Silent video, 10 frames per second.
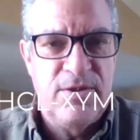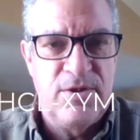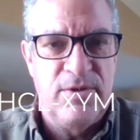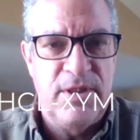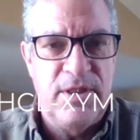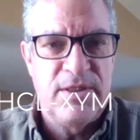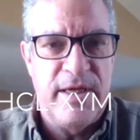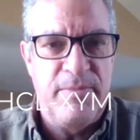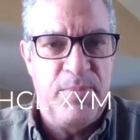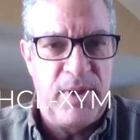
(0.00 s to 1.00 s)
So it
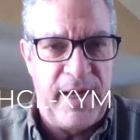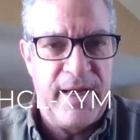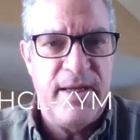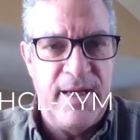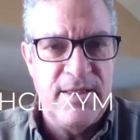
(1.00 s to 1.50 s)
is a plant